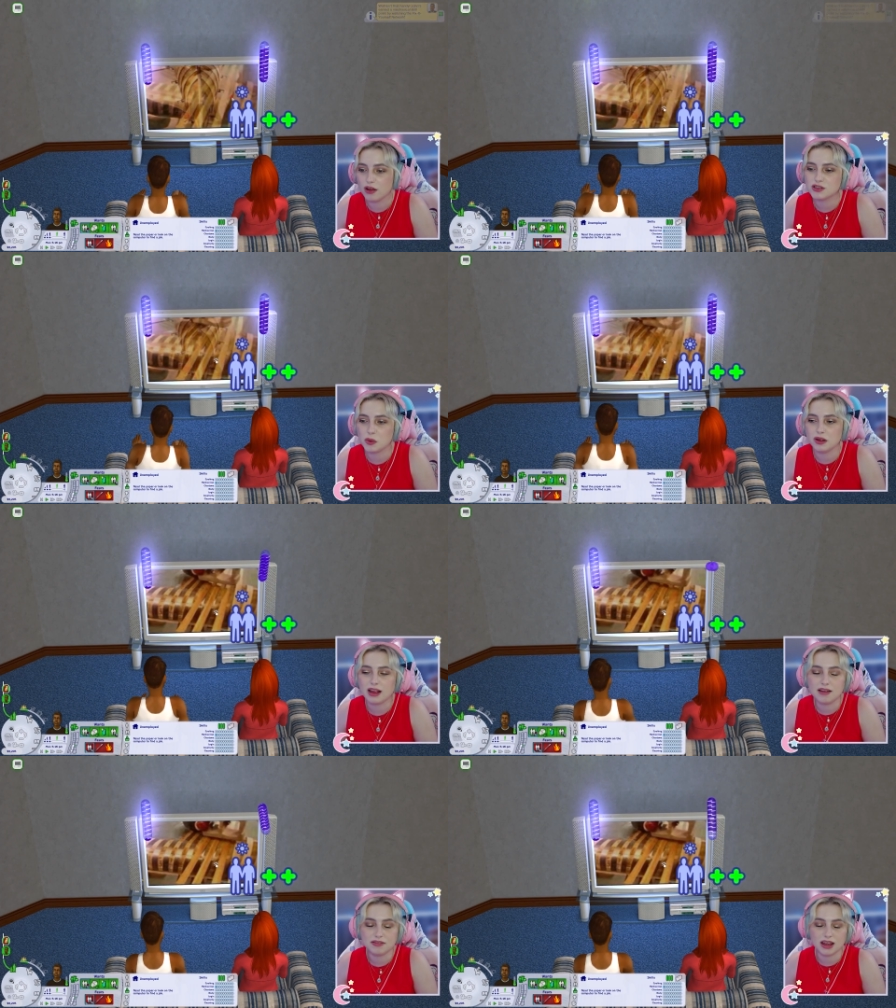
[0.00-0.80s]
so it'll
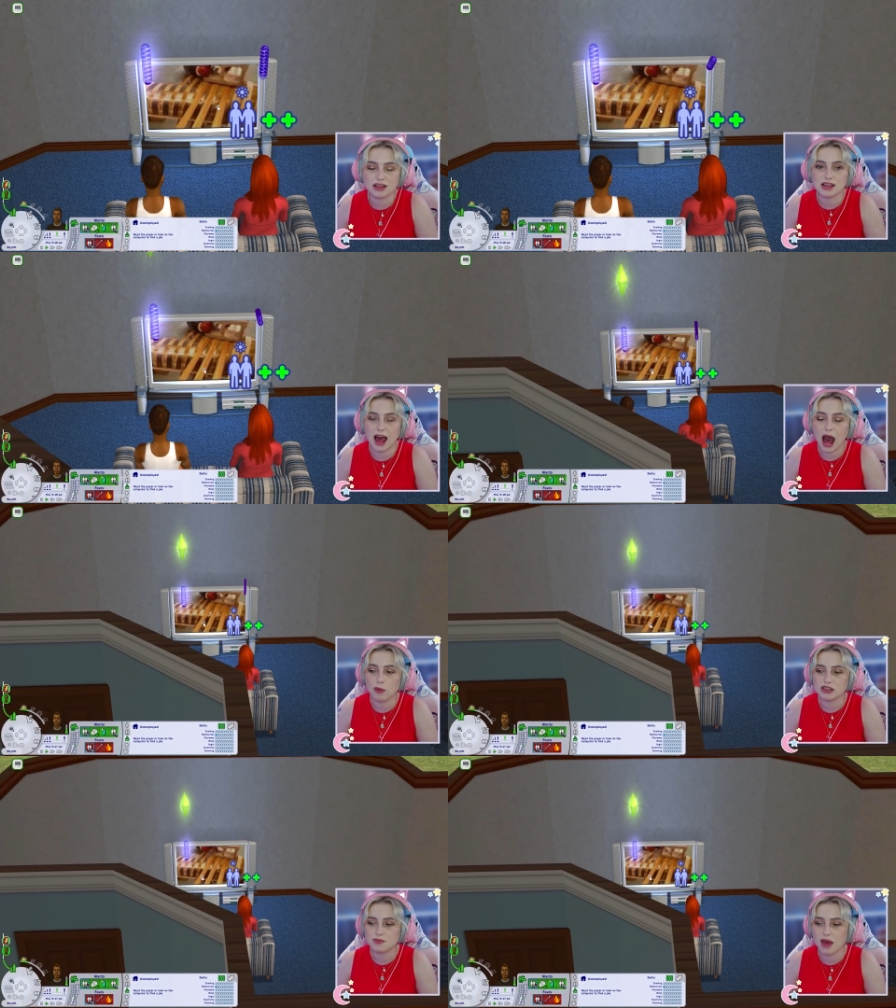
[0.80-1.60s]
have things like how
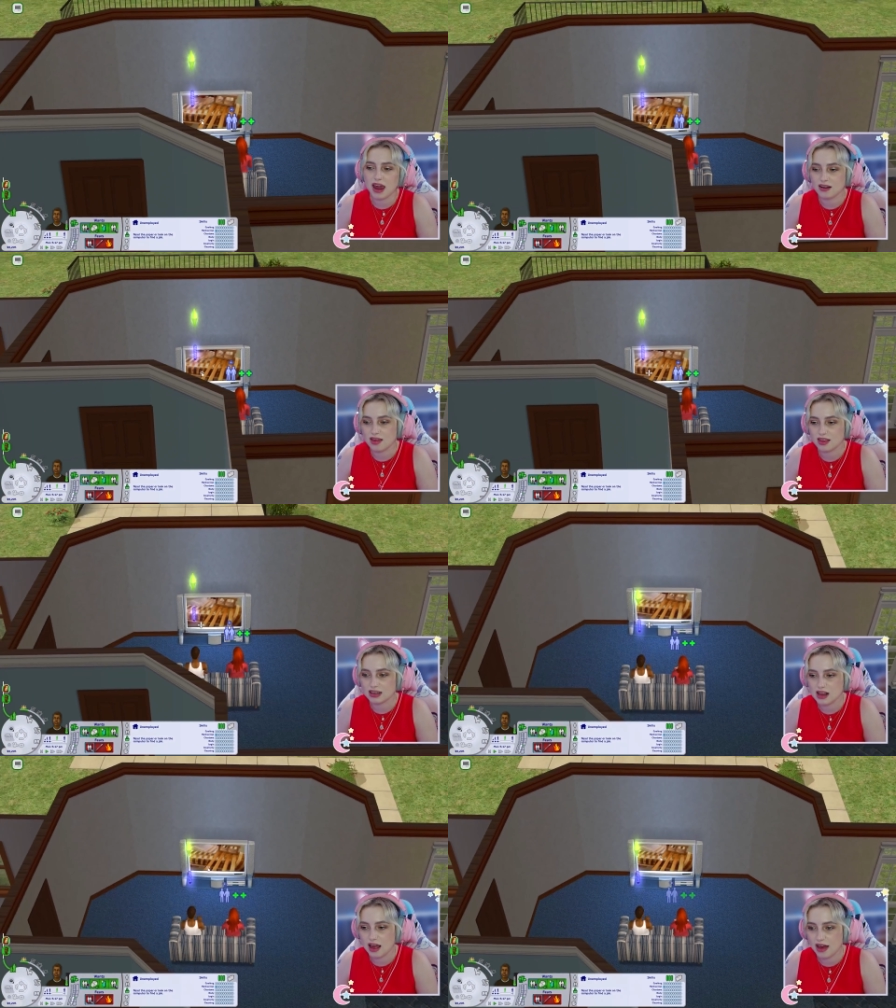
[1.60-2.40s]
it's made and
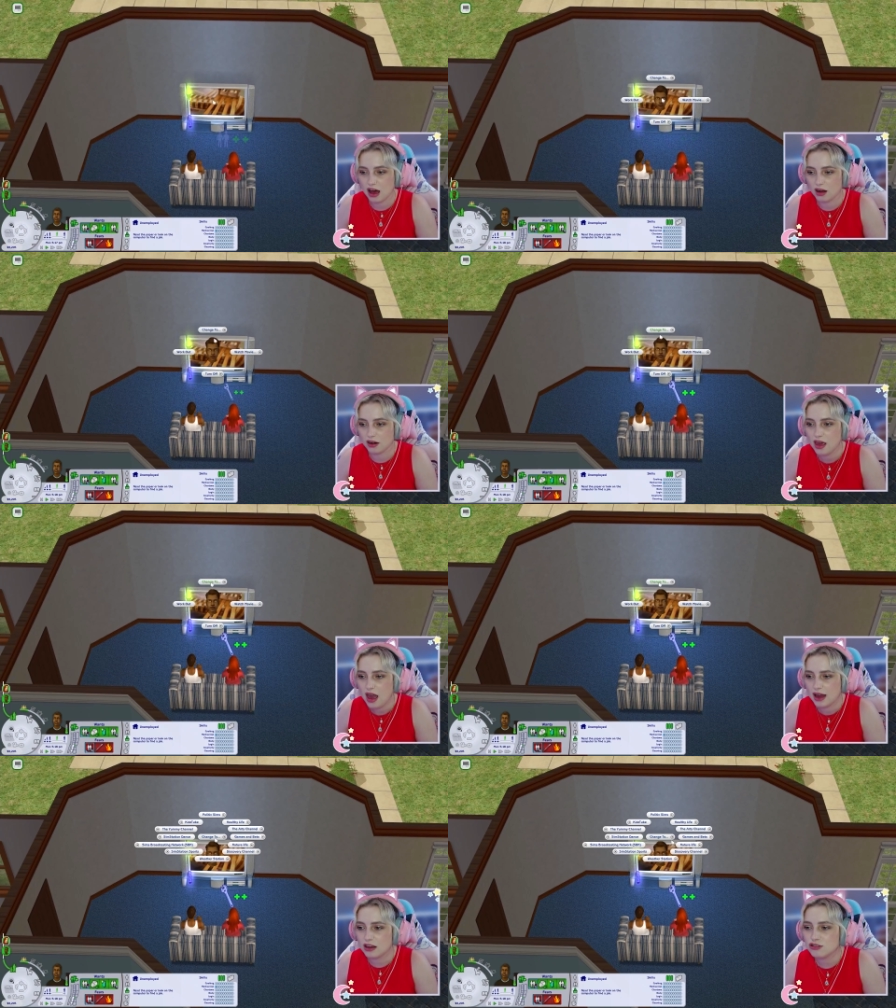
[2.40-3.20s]
things like that on.
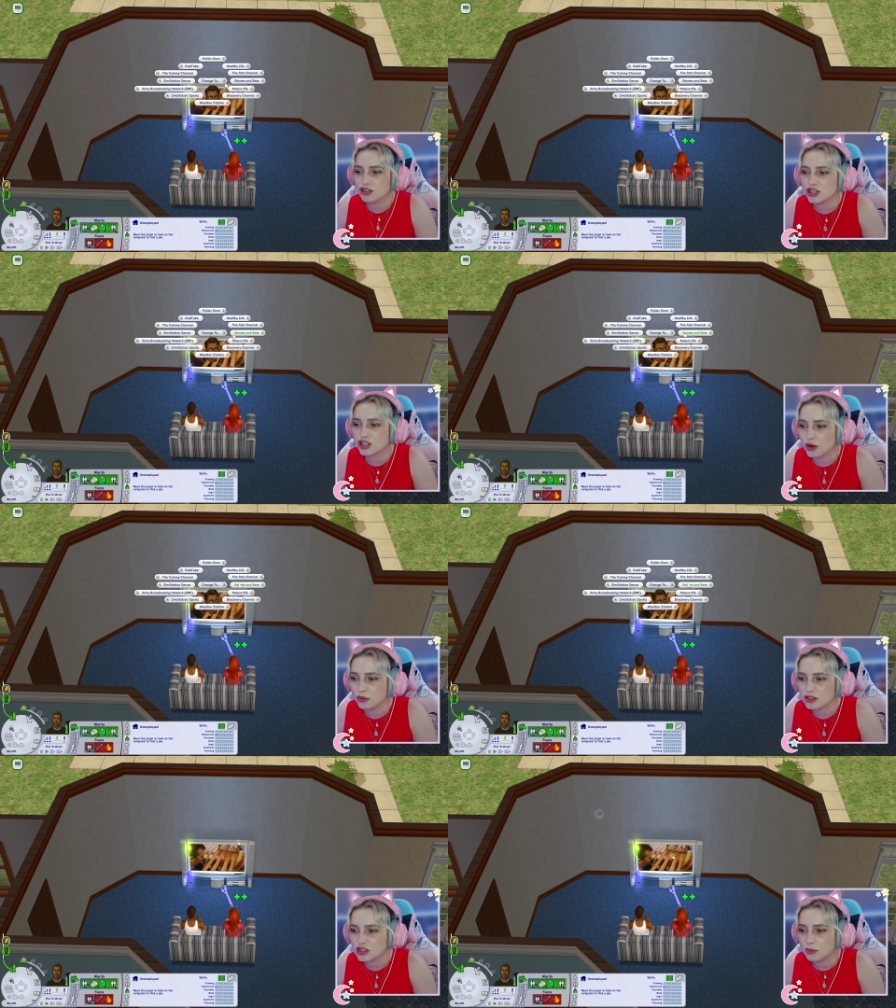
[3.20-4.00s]
Now I'll just show
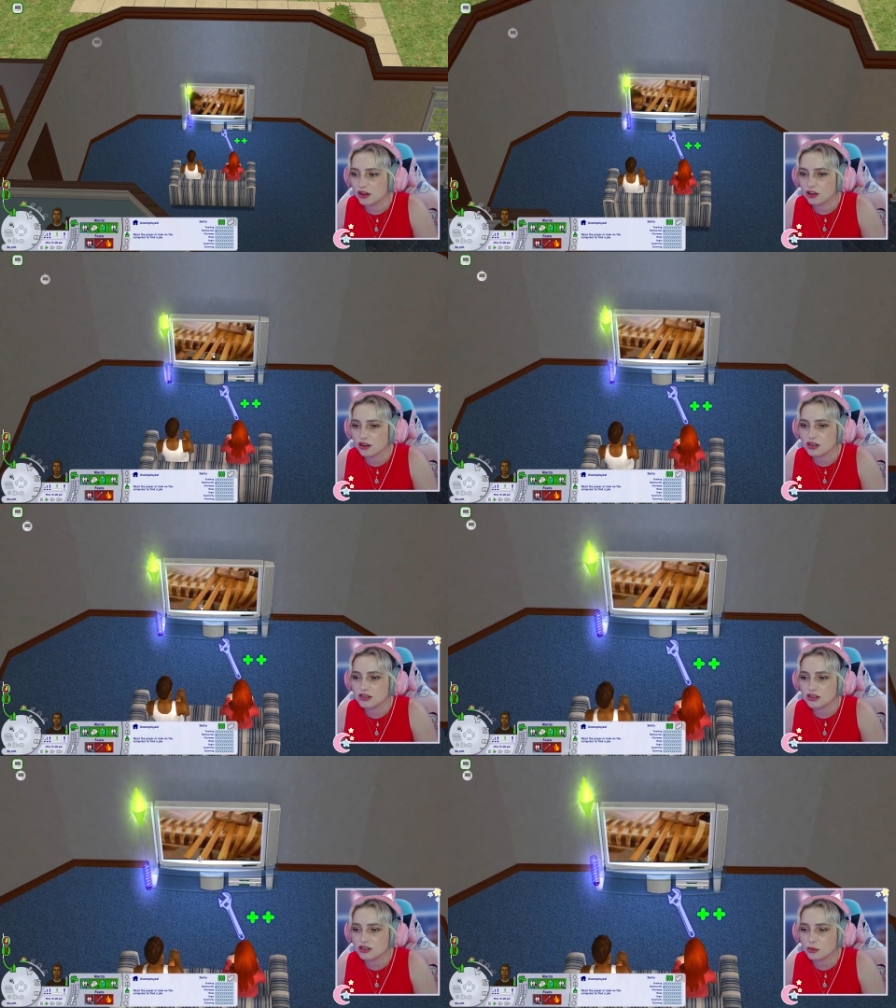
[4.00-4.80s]
you some of the
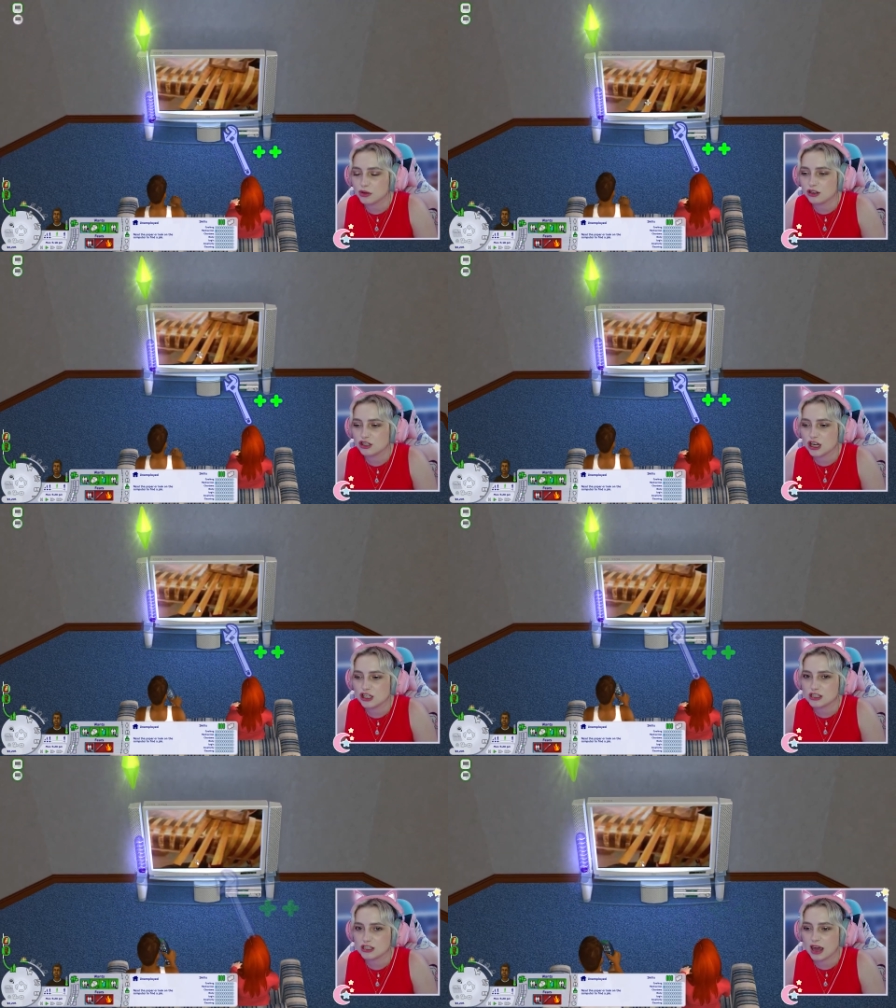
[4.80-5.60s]
others. So we're going to change
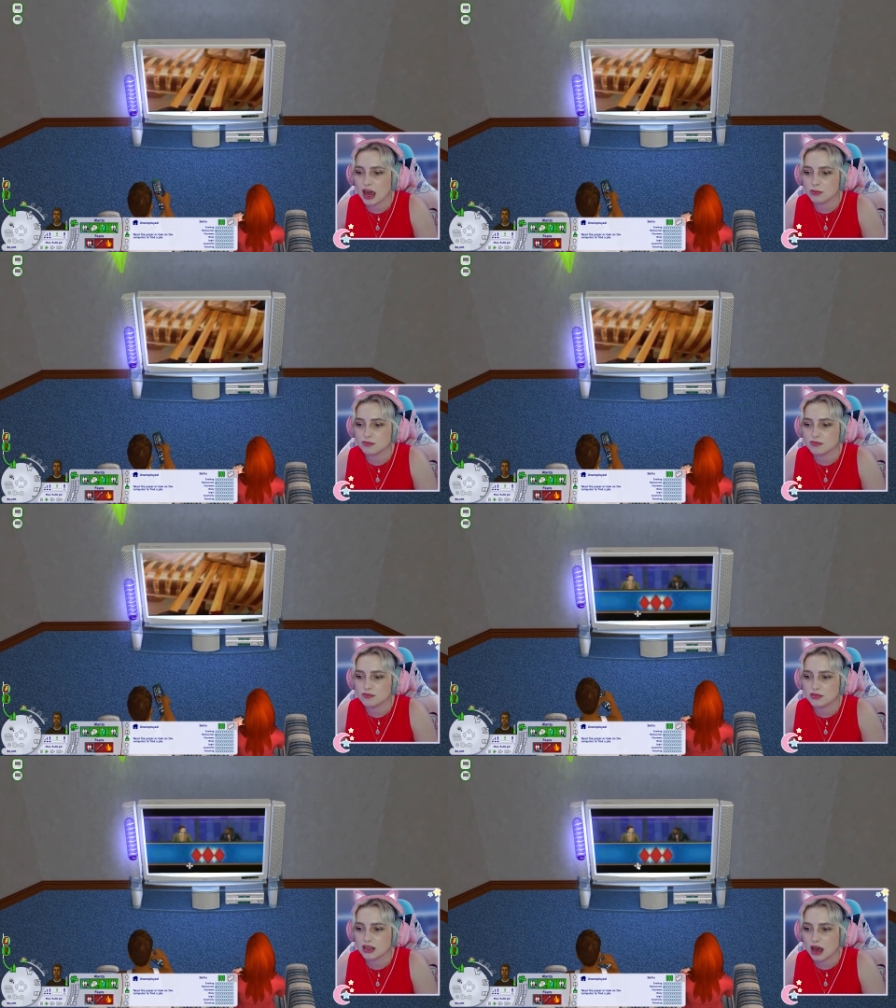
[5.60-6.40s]
it to
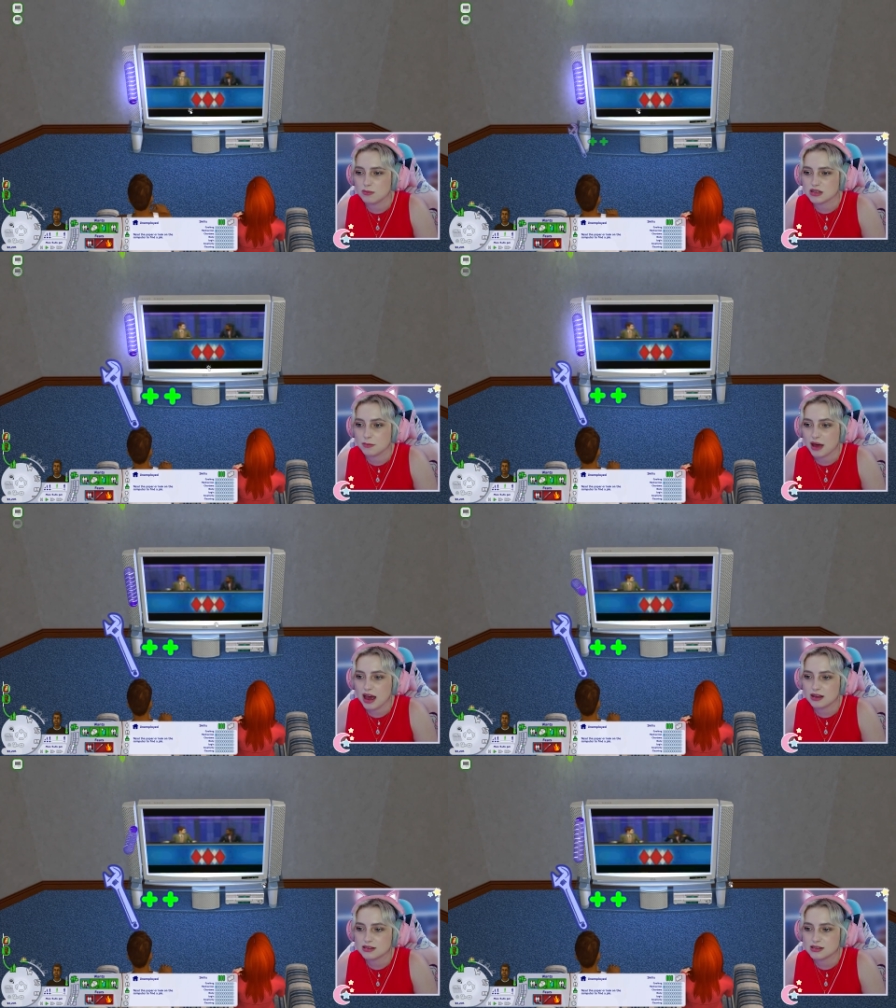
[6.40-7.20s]
games and
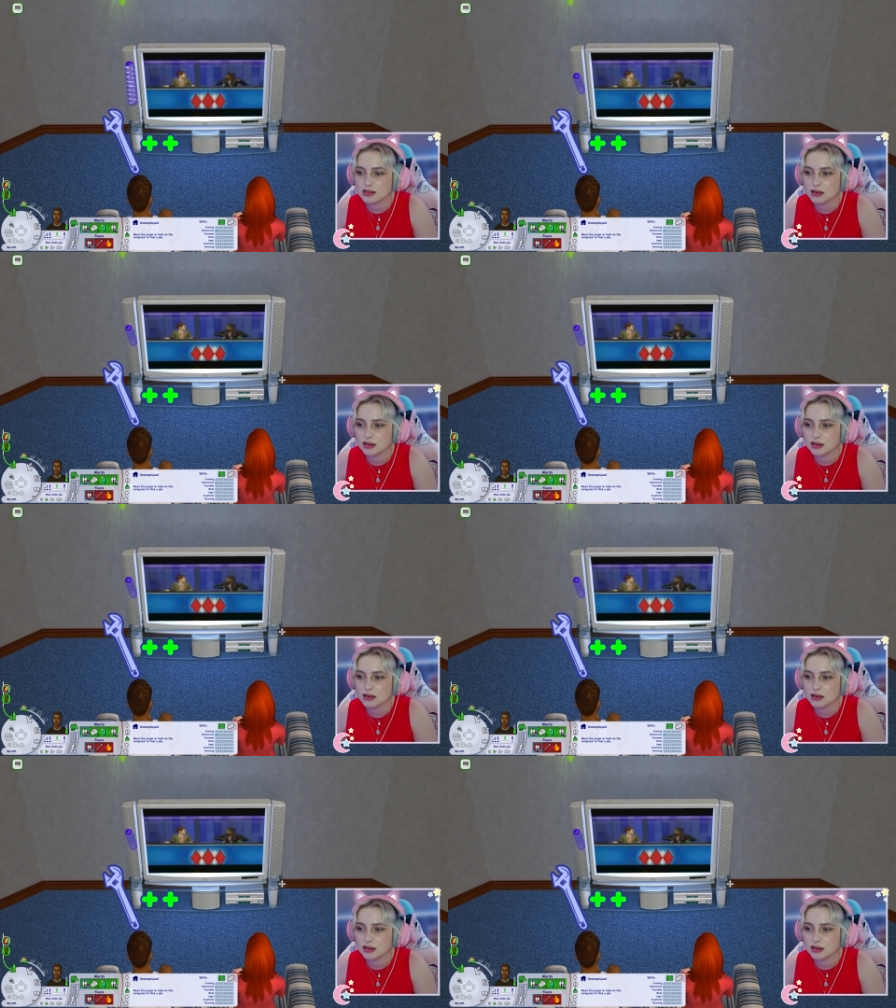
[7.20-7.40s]
bets.